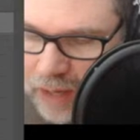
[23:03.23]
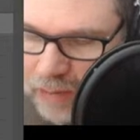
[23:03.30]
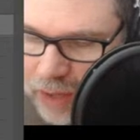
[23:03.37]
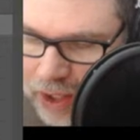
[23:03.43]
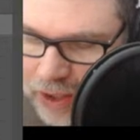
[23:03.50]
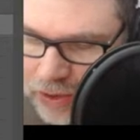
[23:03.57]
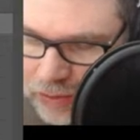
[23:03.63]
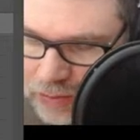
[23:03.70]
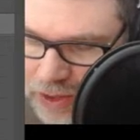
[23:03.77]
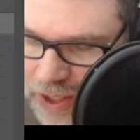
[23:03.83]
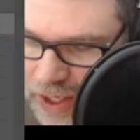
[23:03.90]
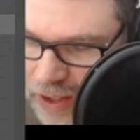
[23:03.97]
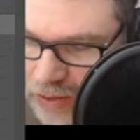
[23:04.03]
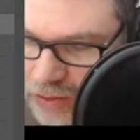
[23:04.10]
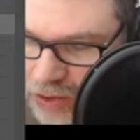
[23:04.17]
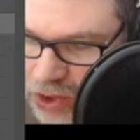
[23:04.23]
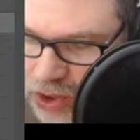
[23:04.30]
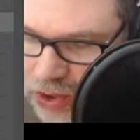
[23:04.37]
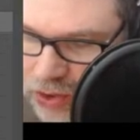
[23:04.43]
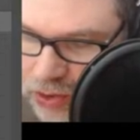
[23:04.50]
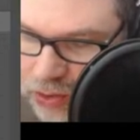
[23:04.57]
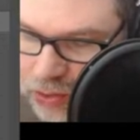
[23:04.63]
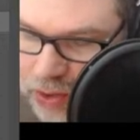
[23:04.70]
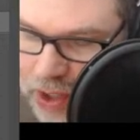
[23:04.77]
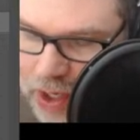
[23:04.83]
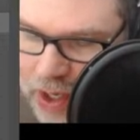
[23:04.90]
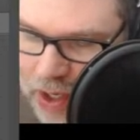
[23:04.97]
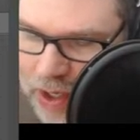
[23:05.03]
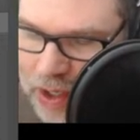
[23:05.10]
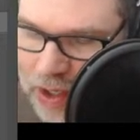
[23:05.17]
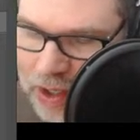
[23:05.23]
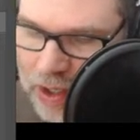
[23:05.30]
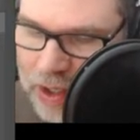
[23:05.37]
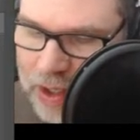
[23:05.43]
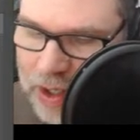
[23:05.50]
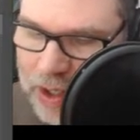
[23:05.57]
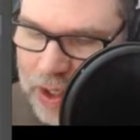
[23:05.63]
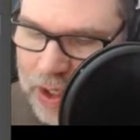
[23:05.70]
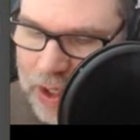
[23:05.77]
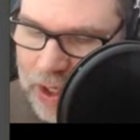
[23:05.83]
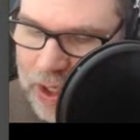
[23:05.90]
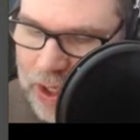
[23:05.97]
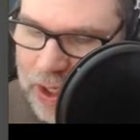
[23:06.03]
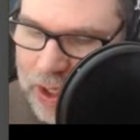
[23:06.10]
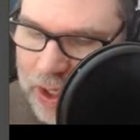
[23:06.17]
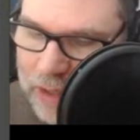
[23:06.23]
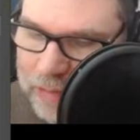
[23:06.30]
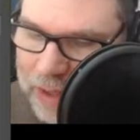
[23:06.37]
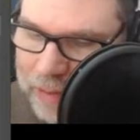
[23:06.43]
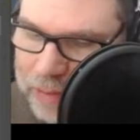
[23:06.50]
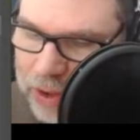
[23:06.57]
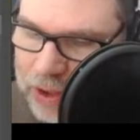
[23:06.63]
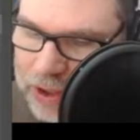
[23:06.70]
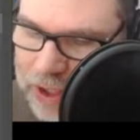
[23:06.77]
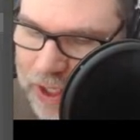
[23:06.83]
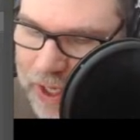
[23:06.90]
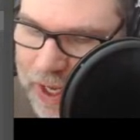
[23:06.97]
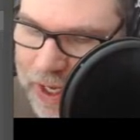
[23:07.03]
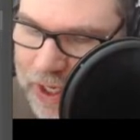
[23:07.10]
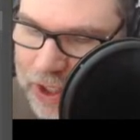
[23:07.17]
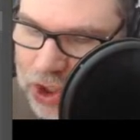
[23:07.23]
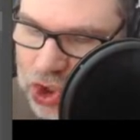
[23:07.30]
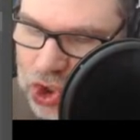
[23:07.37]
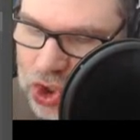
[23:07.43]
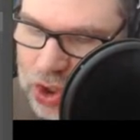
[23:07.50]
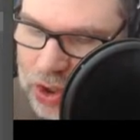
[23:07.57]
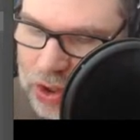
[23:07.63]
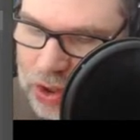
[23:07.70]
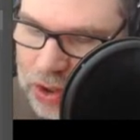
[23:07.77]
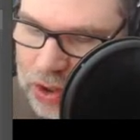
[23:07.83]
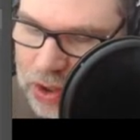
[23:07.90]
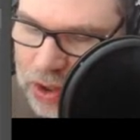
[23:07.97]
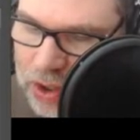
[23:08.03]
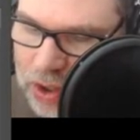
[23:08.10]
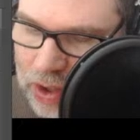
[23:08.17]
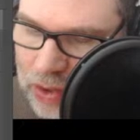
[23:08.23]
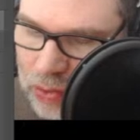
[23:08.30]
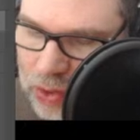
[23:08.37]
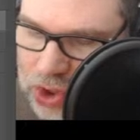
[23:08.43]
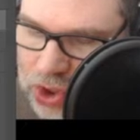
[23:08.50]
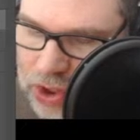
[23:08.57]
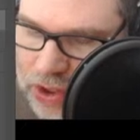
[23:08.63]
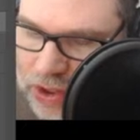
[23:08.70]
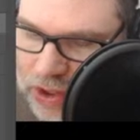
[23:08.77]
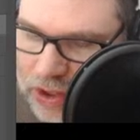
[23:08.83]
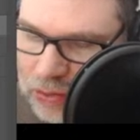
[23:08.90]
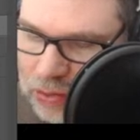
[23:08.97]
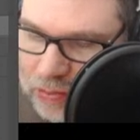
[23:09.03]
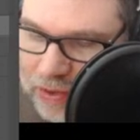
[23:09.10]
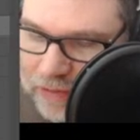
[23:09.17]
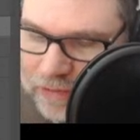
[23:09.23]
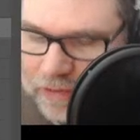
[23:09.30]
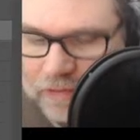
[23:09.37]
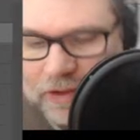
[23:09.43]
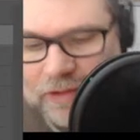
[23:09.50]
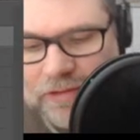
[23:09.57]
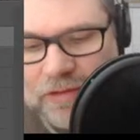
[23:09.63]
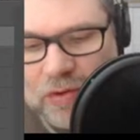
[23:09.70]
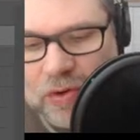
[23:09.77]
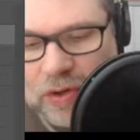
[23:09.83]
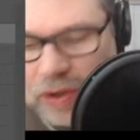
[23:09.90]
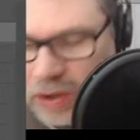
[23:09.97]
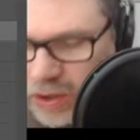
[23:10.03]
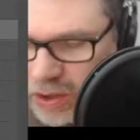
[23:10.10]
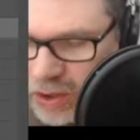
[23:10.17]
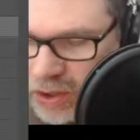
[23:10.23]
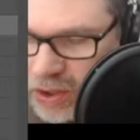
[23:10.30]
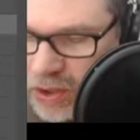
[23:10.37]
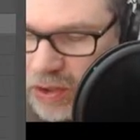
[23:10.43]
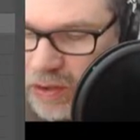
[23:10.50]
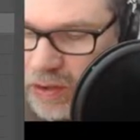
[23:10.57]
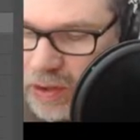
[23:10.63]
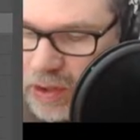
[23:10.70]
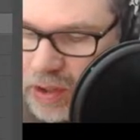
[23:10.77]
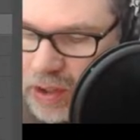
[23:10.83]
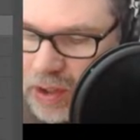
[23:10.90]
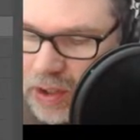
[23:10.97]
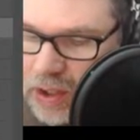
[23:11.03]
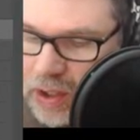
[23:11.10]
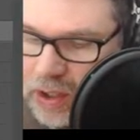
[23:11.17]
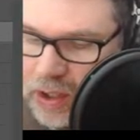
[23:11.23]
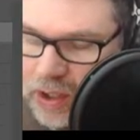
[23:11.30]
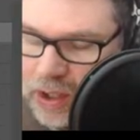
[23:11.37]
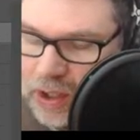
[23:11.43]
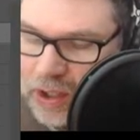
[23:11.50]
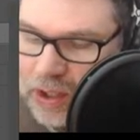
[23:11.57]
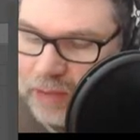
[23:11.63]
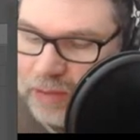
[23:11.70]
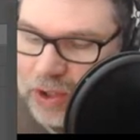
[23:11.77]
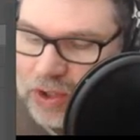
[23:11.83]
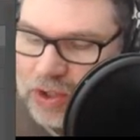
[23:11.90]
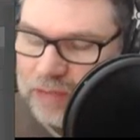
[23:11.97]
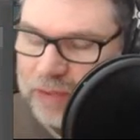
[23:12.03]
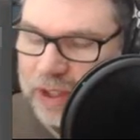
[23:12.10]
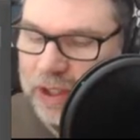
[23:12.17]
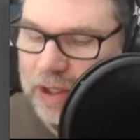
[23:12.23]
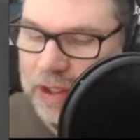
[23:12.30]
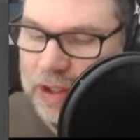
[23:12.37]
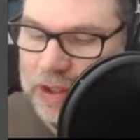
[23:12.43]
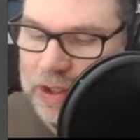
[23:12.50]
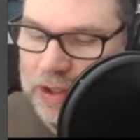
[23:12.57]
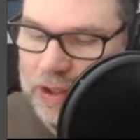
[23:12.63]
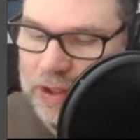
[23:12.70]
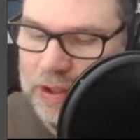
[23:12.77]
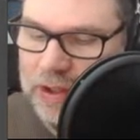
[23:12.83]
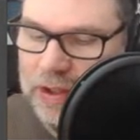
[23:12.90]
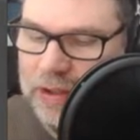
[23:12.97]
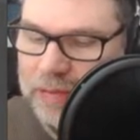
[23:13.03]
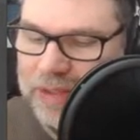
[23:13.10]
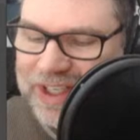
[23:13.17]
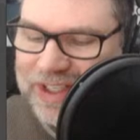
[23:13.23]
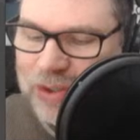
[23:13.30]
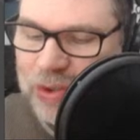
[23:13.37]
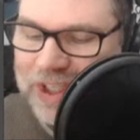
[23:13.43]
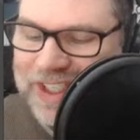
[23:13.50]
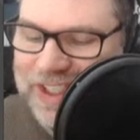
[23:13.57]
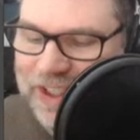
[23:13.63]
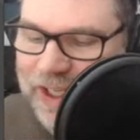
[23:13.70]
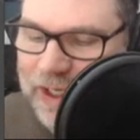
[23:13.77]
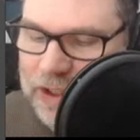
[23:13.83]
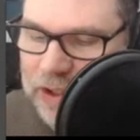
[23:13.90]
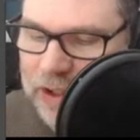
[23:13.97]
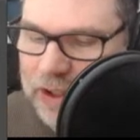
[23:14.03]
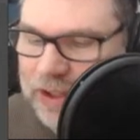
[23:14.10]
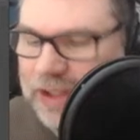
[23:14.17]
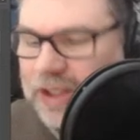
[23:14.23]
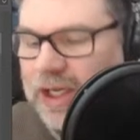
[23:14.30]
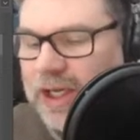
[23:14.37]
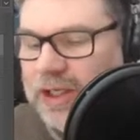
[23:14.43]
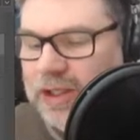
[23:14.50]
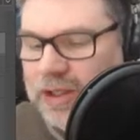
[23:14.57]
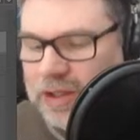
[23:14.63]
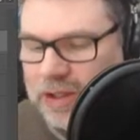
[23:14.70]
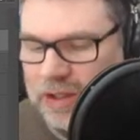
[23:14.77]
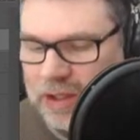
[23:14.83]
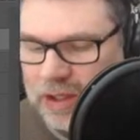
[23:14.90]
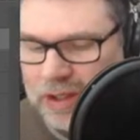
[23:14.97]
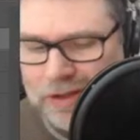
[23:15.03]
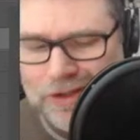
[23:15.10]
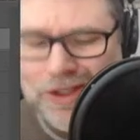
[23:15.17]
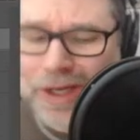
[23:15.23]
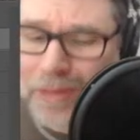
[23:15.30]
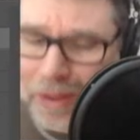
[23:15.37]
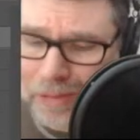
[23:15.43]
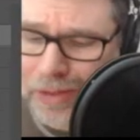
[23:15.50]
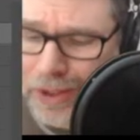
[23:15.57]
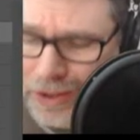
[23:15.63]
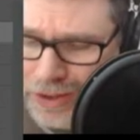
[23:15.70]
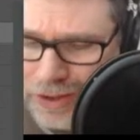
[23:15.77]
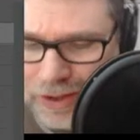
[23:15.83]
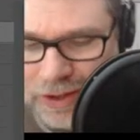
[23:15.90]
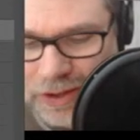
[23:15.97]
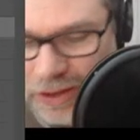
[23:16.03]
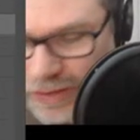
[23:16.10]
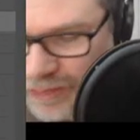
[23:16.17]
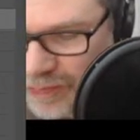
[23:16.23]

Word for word: mark them down to uh, my birthday age, which this year will be 54. So a bunch of my art, but it's only select art. It's not it's not my best art.